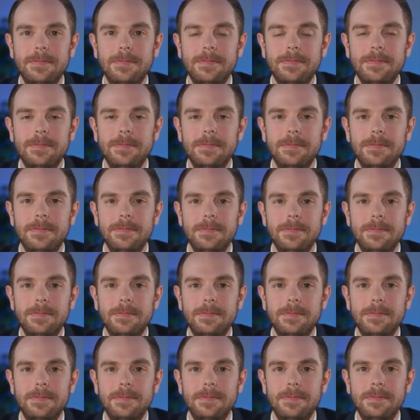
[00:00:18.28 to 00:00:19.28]

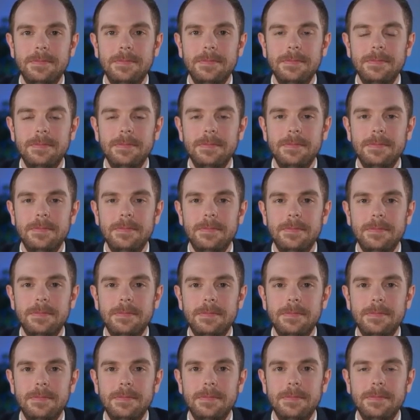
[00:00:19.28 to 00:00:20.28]

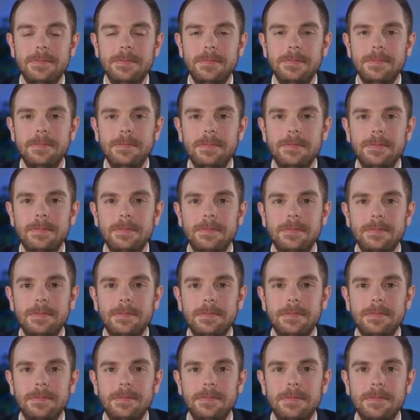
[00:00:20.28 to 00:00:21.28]

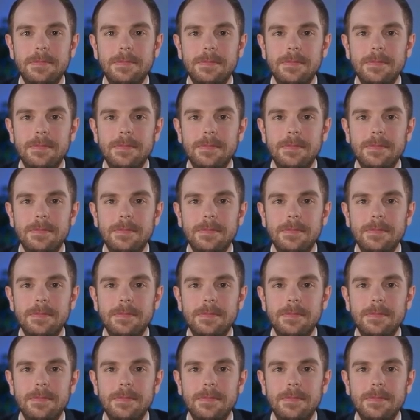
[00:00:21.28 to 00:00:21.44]
(silent)